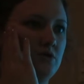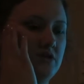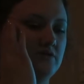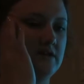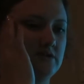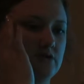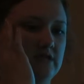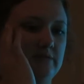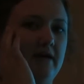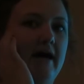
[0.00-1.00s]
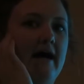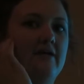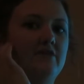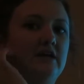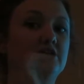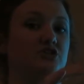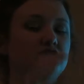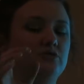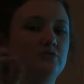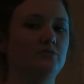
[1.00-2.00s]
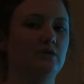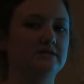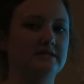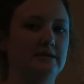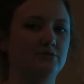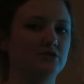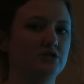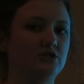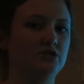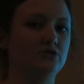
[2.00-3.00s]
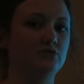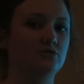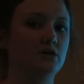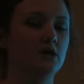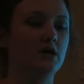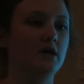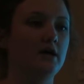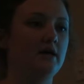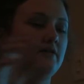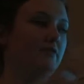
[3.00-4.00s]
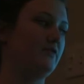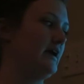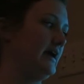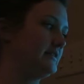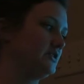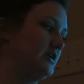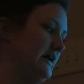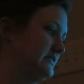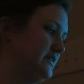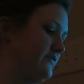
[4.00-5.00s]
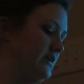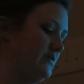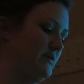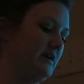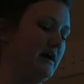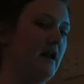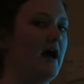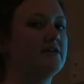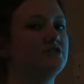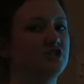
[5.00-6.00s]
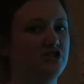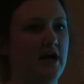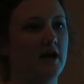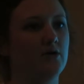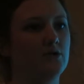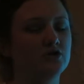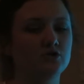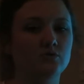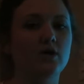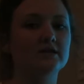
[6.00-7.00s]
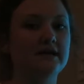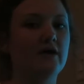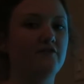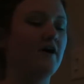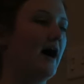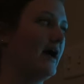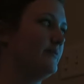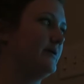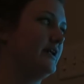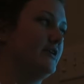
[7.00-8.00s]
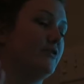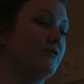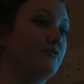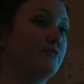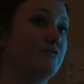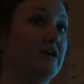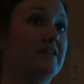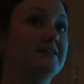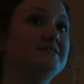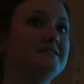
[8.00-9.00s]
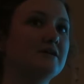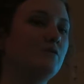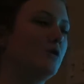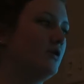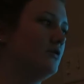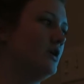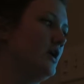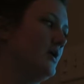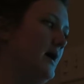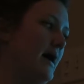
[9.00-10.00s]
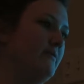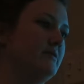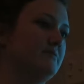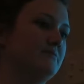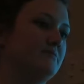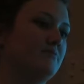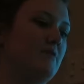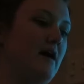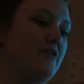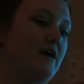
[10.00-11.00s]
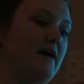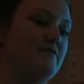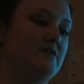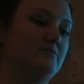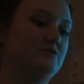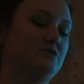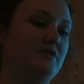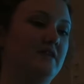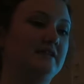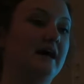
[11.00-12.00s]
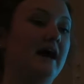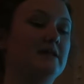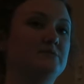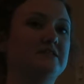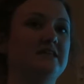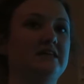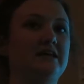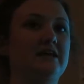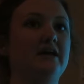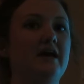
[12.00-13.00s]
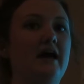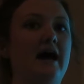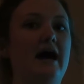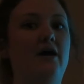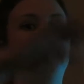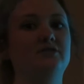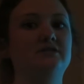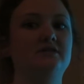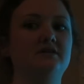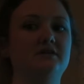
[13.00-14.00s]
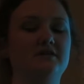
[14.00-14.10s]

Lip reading: with the resources we have, each student wasn't able to do the hands-on activity. We kind of had to share, which worked out fine, but in a realistic world, I would rather have them doing the dichotomous key out,